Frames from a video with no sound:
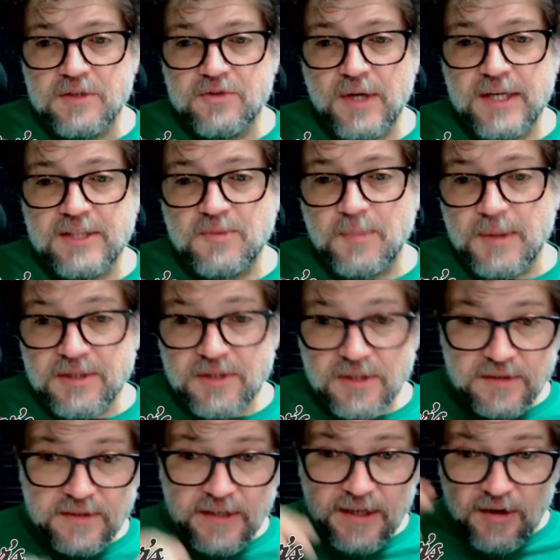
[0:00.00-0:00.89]

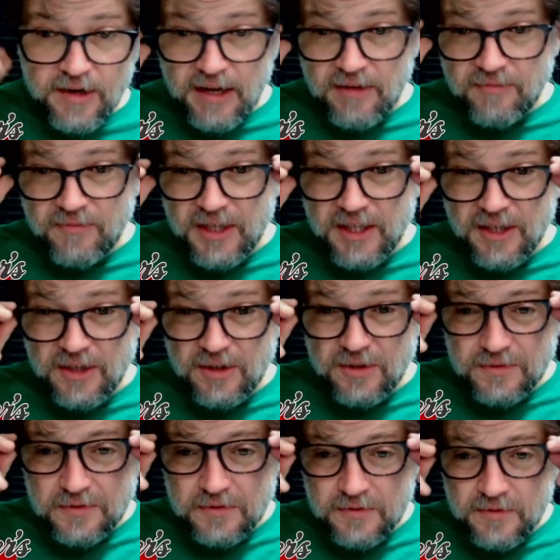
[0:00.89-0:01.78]
Transmission teardown
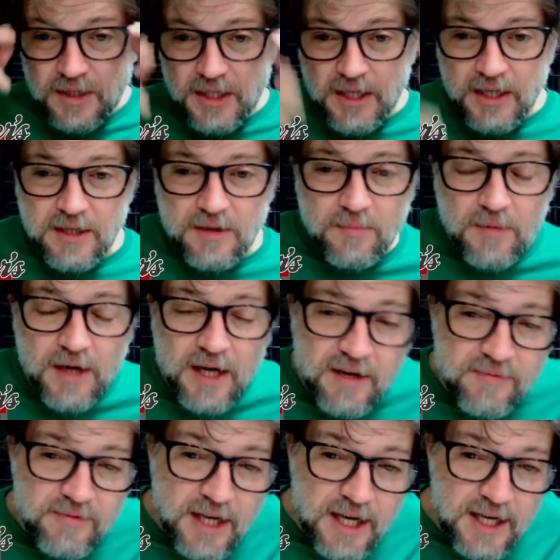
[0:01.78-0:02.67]
videos.
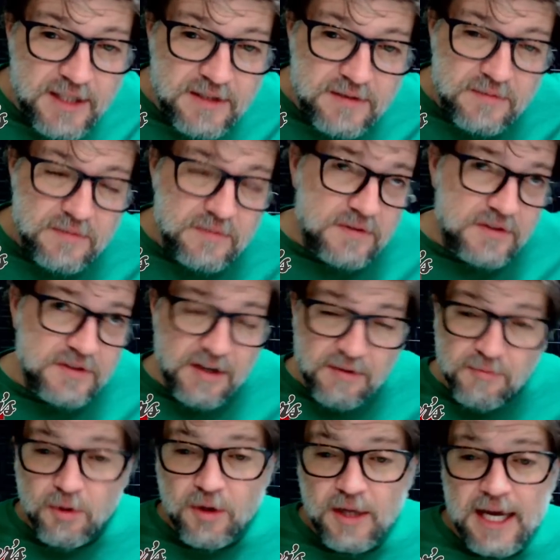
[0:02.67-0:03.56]
I've got
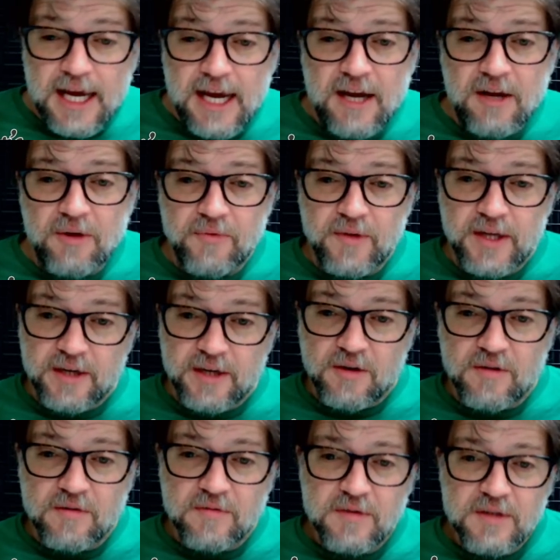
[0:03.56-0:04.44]
several out
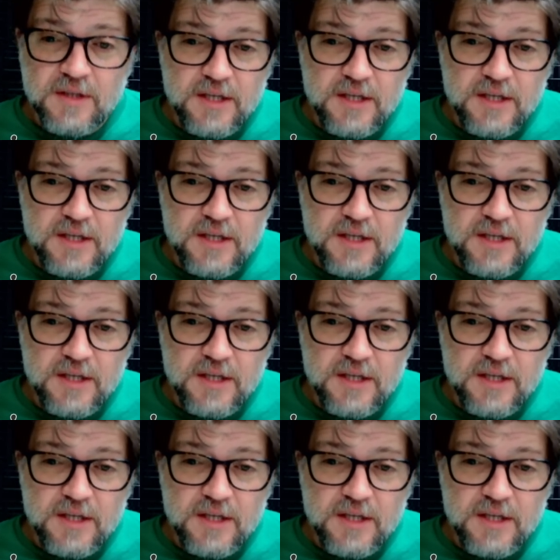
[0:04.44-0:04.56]
there.